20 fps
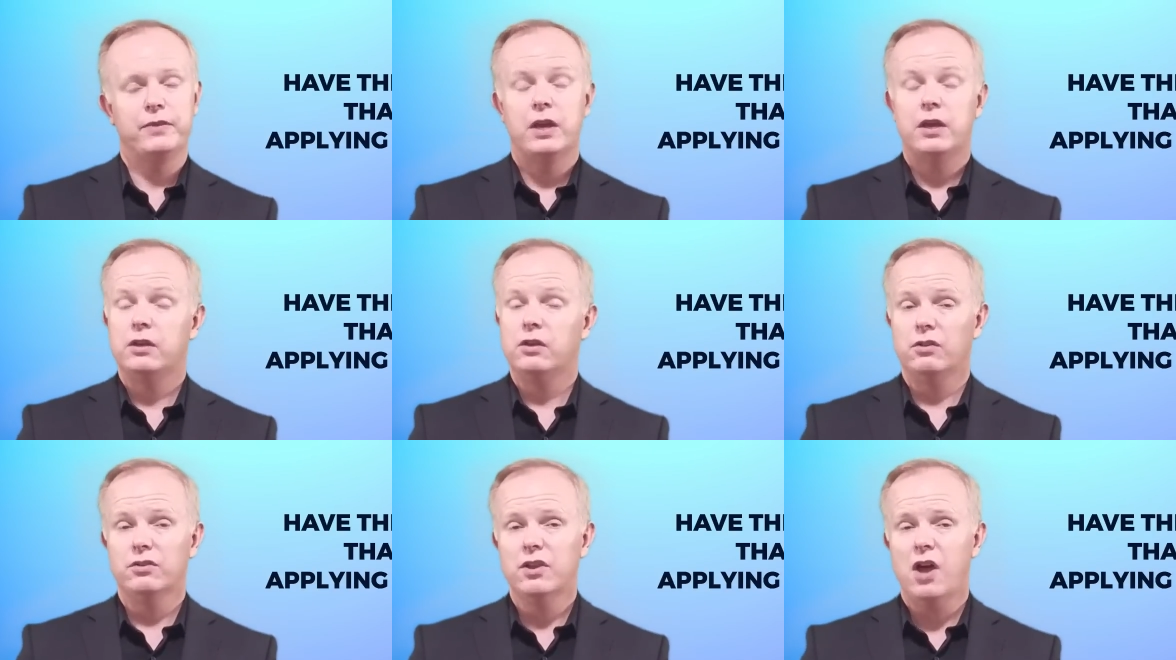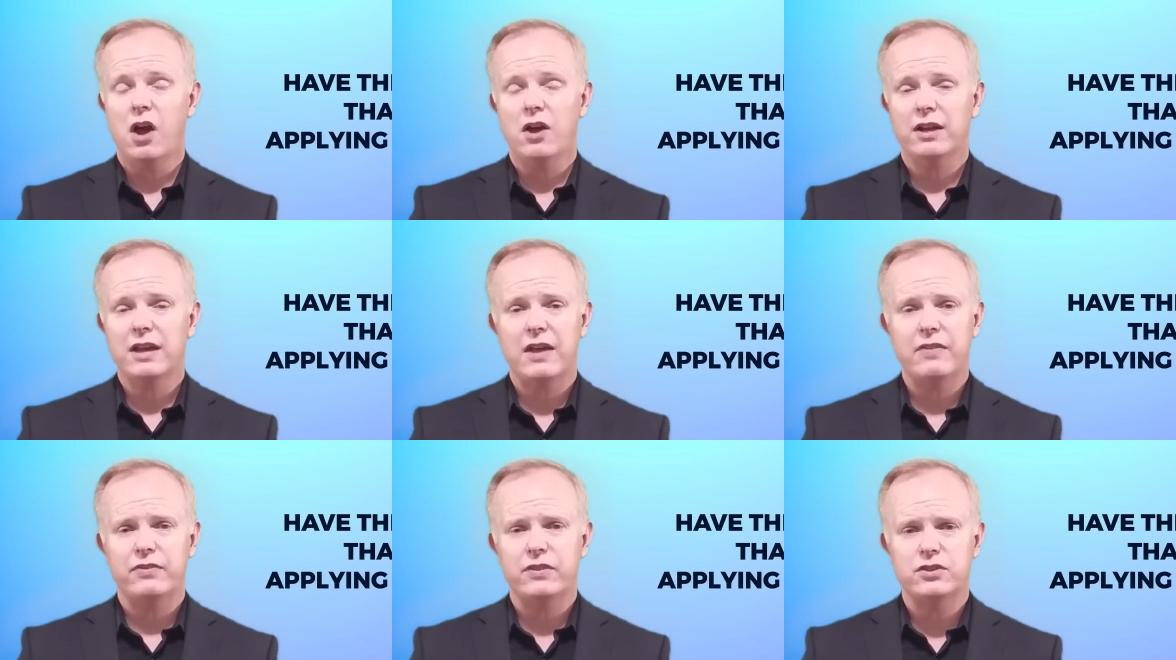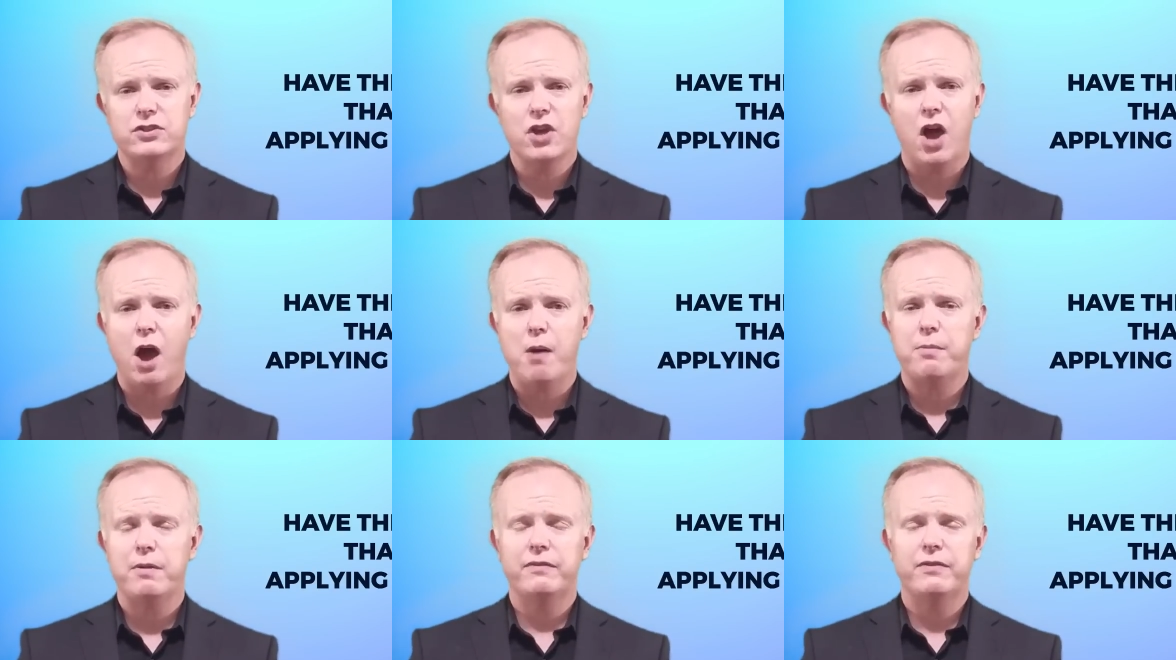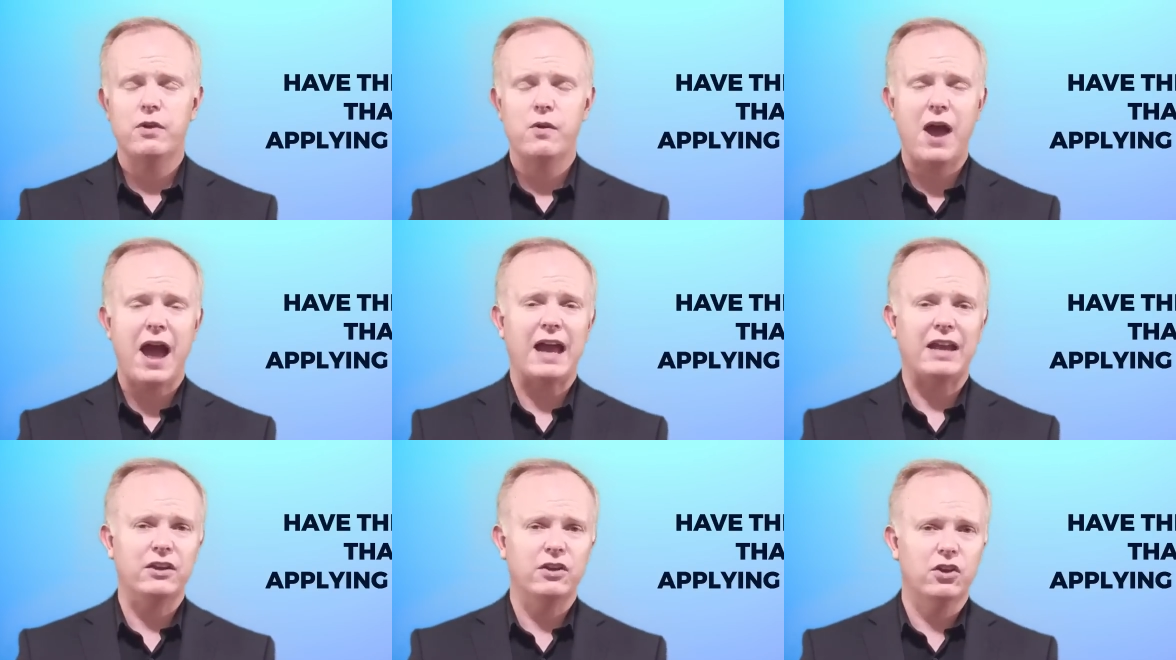You'll not get the job if you
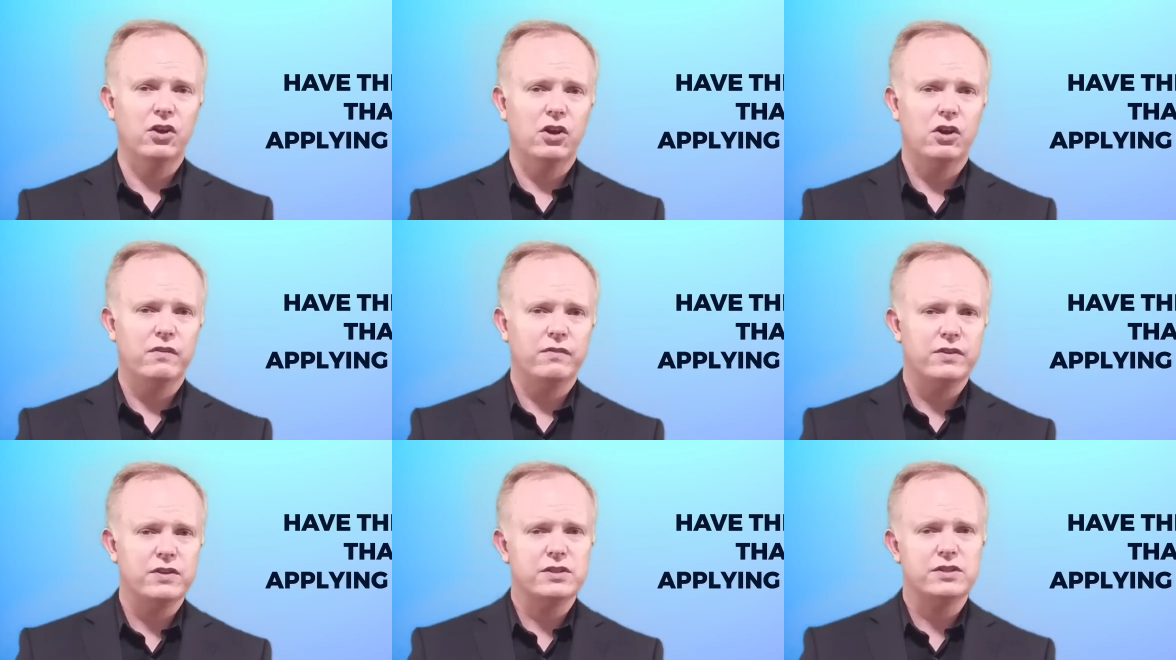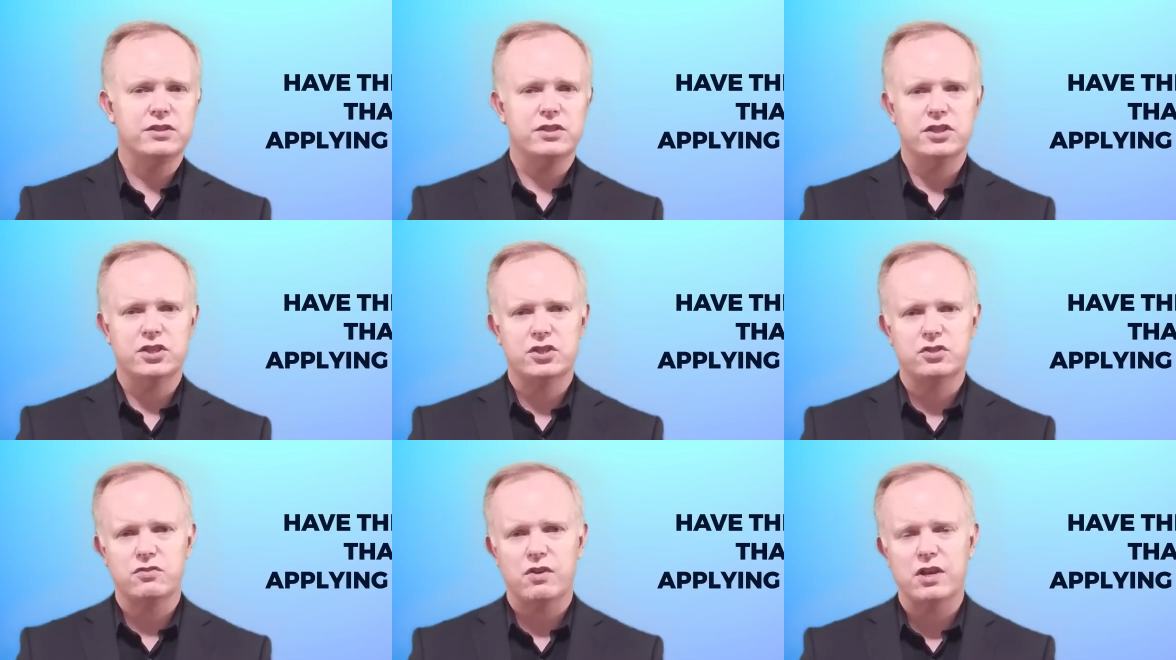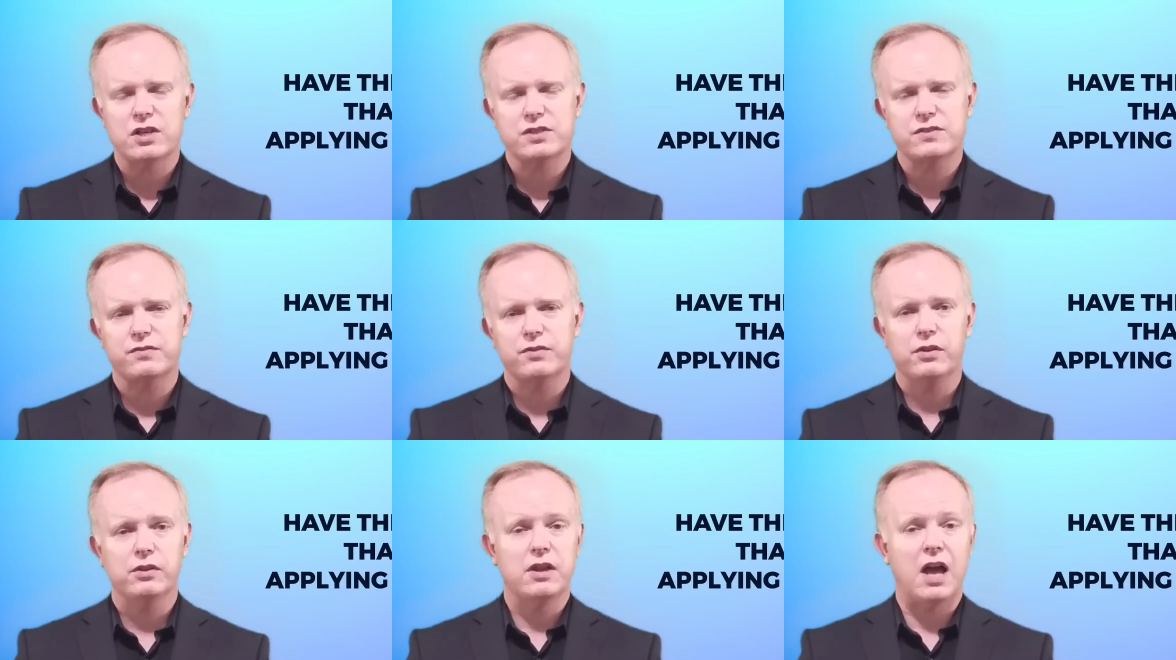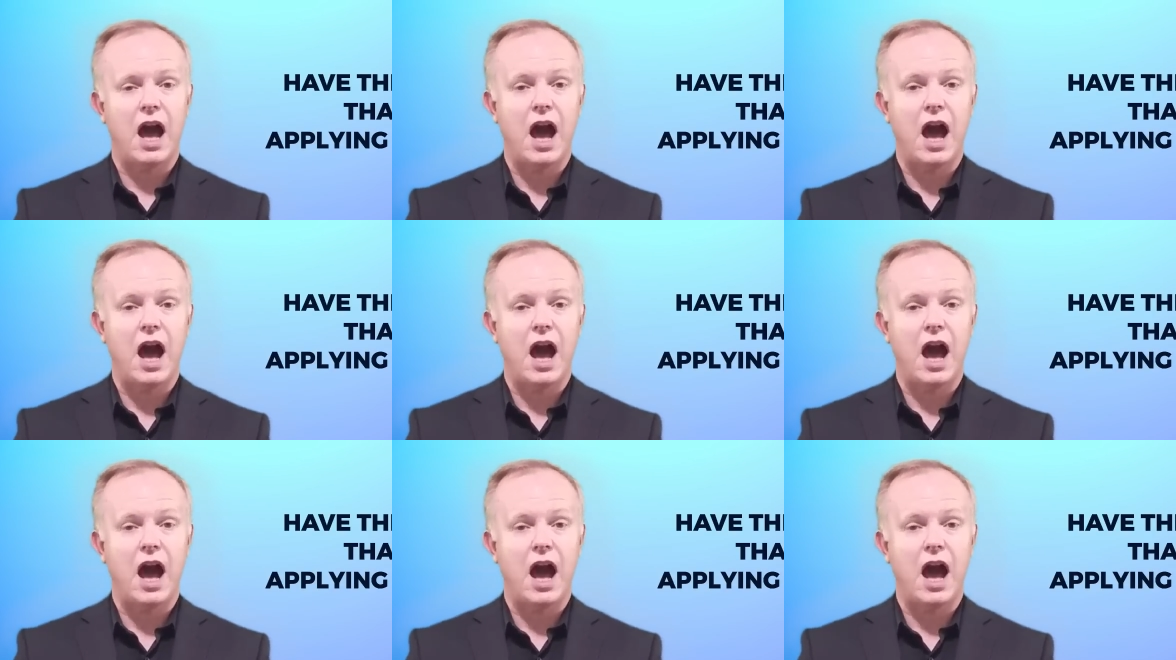act nervous, distrustful,